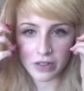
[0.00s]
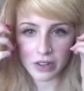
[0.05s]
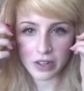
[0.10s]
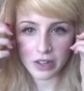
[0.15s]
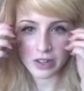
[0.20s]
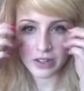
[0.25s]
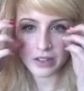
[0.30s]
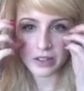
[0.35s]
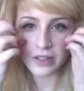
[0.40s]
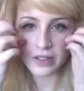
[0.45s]

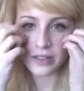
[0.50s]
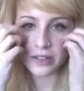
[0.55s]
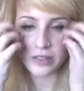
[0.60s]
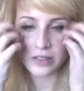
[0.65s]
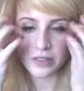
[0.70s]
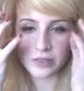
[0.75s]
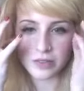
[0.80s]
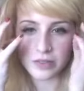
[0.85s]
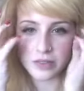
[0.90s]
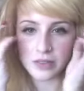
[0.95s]
and
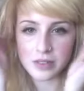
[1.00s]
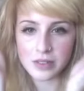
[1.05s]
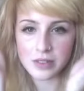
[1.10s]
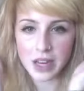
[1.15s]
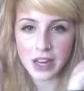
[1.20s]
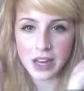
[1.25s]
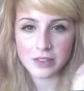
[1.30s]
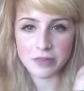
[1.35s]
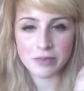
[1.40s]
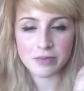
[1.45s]
you'll
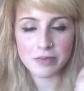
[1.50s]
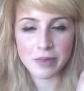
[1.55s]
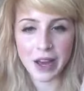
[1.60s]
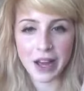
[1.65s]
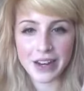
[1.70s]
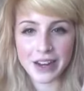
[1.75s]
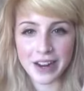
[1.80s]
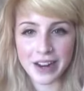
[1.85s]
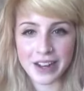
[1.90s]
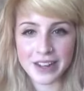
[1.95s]
have
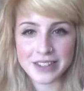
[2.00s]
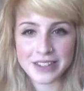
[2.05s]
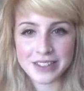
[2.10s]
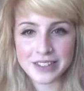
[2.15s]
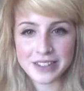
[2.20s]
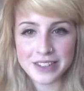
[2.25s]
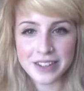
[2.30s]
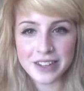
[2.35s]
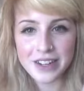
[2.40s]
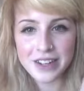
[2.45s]
panda
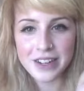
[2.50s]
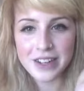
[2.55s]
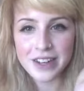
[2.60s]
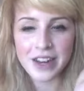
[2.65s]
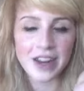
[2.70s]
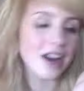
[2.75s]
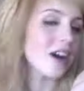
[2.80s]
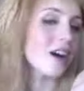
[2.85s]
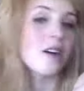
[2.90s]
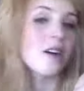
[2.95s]
eyes,
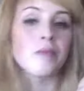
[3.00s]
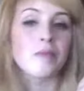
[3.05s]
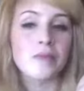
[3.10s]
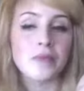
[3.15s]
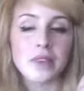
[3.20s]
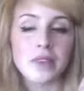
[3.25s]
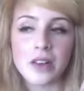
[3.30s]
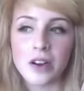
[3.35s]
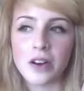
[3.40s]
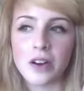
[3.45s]

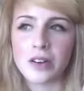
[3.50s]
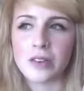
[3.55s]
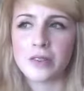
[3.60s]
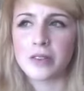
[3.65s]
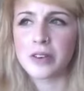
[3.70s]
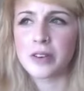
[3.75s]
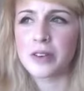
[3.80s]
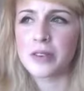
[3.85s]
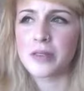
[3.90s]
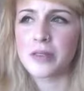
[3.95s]

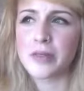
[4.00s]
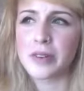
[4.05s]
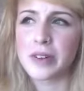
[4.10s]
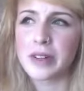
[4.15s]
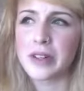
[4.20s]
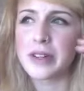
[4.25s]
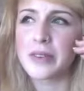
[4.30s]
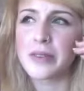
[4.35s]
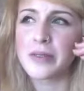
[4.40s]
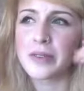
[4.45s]
or
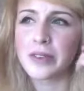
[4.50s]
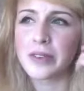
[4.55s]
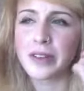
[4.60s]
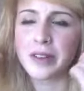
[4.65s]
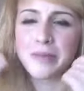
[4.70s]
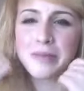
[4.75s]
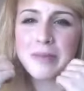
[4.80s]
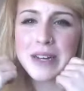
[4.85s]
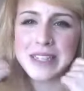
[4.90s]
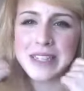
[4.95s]
really,
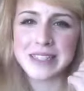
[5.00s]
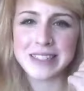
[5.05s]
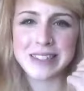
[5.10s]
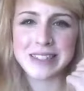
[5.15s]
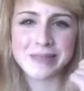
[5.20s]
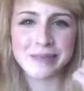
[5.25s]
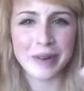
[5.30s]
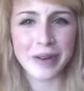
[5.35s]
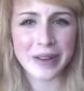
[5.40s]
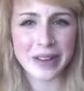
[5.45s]
really messy
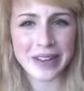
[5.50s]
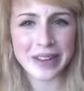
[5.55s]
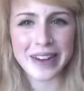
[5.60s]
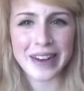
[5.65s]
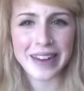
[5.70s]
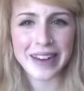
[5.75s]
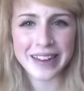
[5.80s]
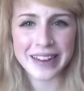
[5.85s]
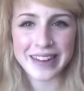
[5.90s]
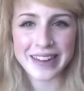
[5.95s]
smoky
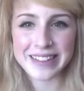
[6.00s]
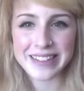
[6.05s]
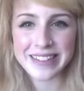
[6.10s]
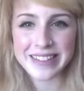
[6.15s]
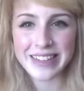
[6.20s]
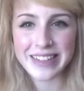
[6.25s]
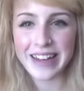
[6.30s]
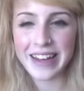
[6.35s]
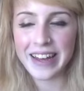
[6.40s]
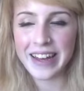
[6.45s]
eye, I guess.
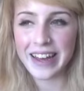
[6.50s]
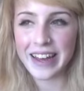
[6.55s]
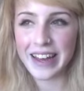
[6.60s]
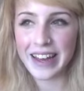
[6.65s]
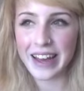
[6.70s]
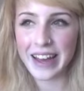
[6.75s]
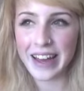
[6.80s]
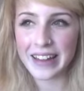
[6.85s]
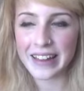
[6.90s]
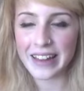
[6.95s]

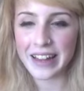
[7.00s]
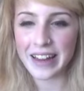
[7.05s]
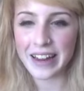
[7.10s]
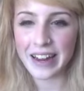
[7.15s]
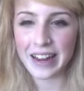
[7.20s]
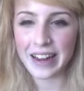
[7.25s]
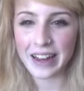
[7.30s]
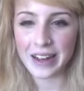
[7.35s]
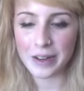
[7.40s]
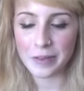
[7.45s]
And
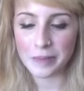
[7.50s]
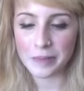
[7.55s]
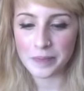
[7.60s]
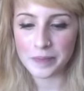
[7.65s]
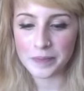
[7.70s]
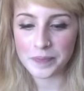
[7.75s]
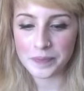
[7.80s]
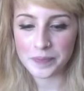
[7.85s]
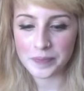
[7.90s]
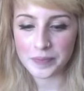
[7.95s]

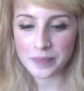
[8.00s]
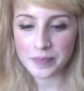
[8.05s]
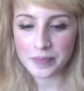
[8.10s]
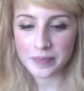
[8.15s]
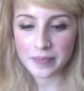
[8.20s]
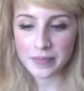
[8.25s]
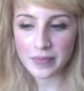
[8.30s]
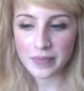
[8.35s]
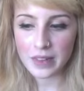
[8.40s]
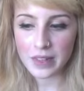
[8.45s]
then
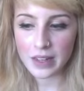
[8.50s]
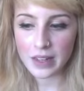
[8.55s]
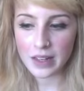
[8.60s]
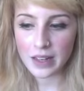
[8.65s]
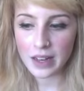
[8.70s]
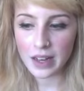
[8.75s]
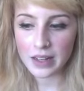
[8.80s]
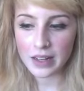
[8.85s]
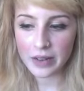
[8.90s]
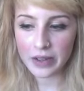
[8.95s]

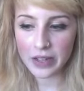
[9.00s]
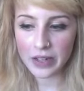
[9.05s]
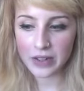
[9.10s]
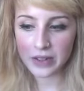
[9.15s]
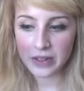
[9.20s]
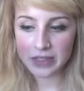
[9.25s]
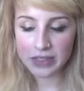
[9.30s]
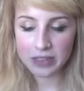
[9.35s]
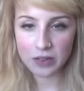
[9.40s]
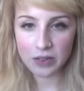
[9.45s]
what you do
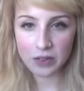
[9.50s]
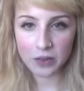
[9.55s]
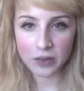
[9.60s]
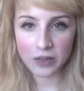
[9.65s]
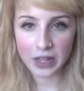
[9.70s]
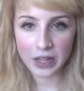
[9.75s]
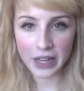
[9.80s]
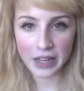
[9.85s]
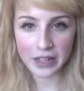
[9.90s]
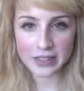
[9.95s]
is you
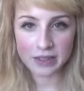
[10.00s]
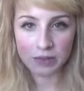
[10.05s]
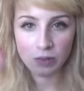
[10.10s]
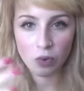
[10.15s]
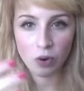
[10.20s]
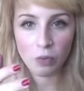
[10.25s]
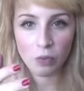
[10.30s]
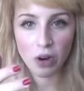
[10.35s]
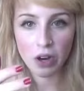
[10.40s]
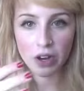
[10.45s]
take some
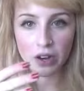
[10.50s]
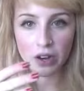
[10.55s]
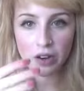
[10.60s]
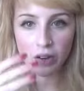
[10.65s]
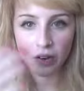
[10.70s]
warm water